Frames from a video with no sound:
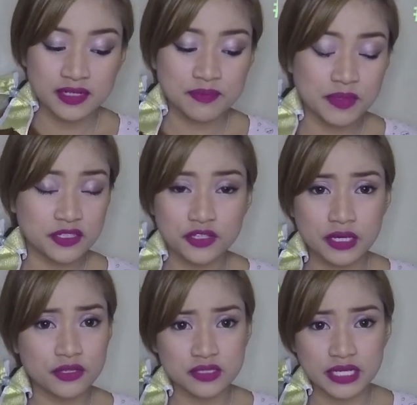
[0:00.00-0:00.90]
but you
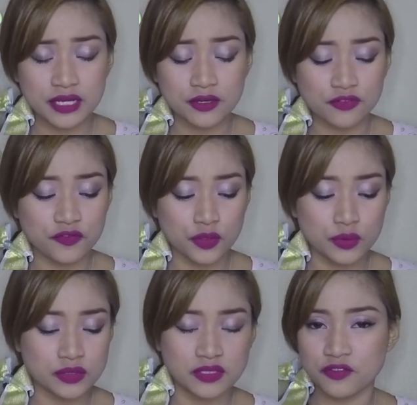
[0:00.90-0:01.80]
can use any of
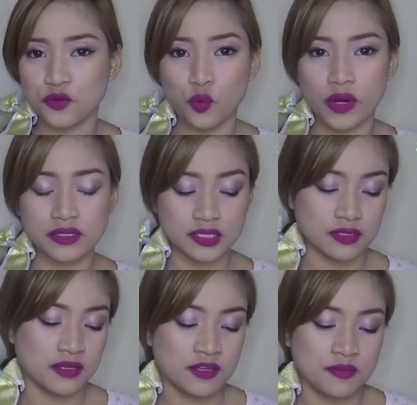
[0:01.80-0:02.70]
those if you want,
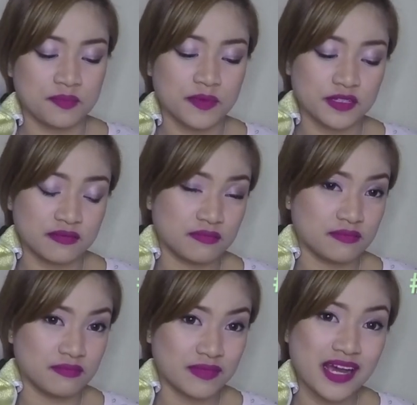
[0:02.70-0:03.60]
but
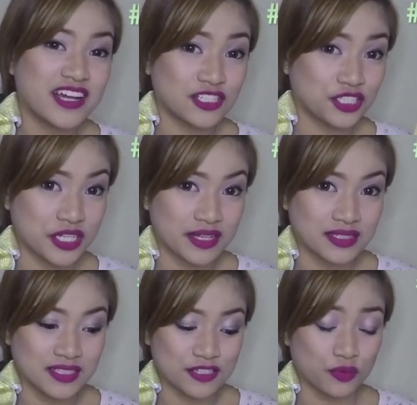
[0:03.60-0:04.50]
I
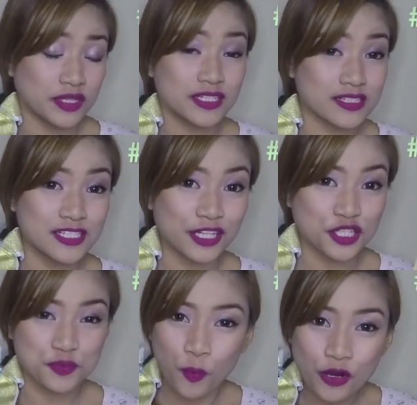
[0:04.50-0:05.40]
suggest this one. This is not a
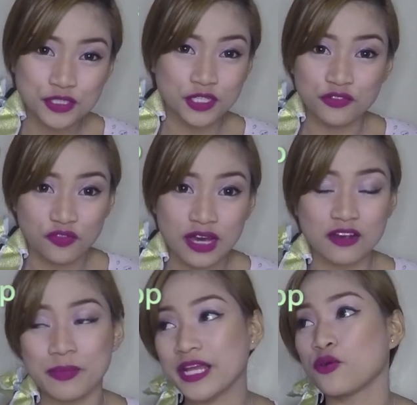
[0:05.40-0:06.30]
sponsored
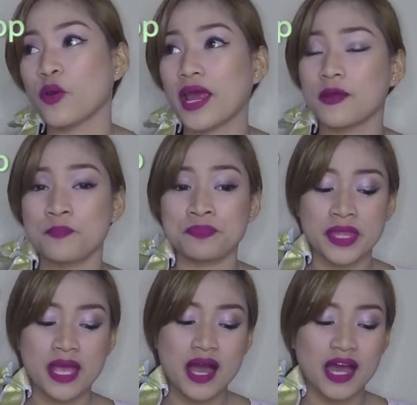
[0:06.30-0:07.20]
vlog, by the way.
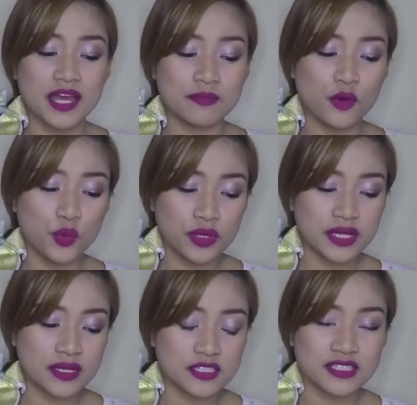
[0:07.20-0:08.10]
I am
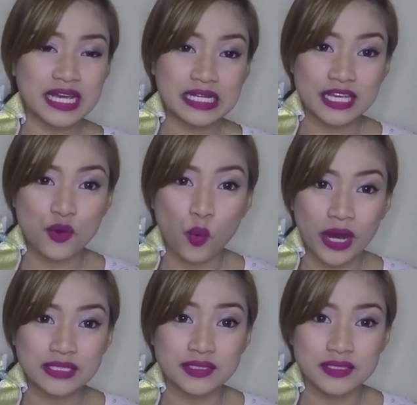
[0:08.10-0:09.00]
only stating
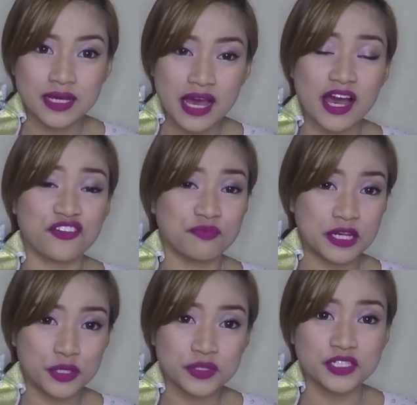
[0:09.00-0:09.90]
what I've
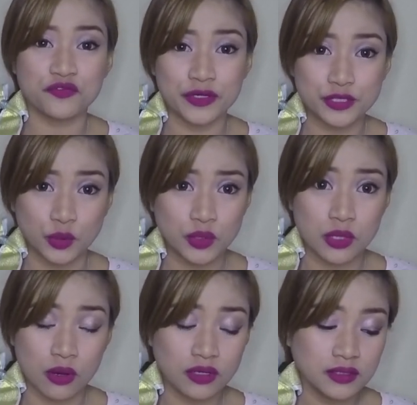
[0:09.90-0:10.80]
been using for so
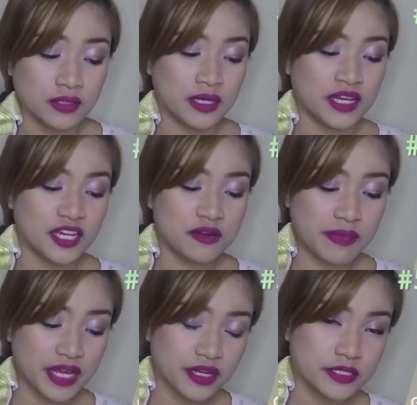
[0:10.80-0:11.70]
long in my
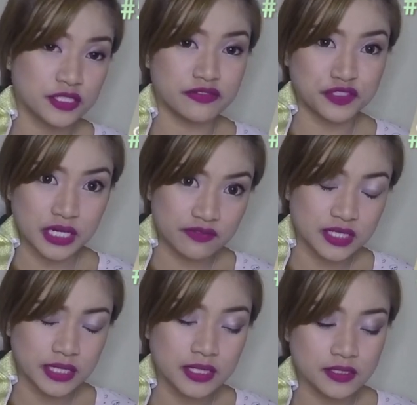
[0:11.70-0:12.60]
years of
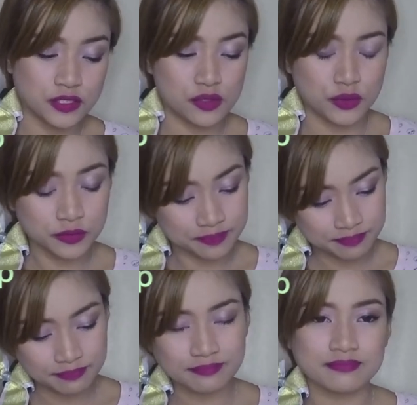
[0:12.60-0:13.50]
traveling, so
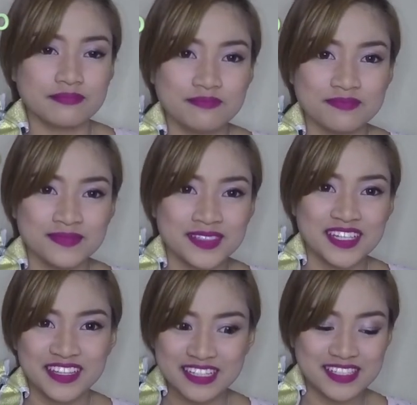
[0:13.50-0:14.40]

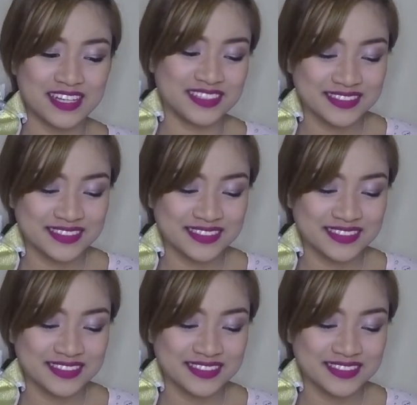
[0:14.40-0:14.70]
that's it.